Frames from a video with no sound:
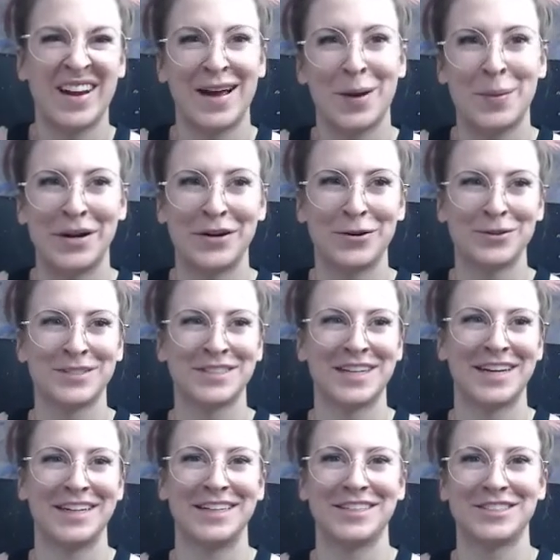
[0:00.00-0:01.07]
My nose is
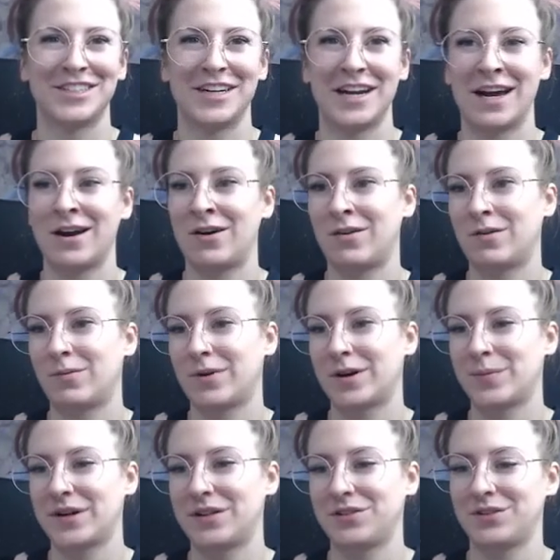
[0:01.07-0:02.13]
getting itchy now. What
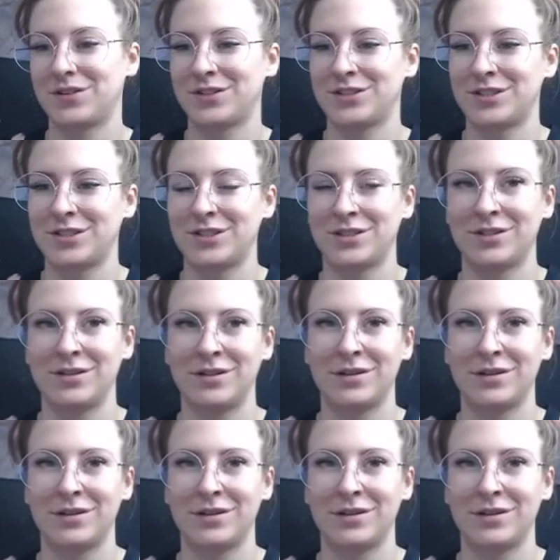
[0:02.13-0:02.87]
am I allergic to?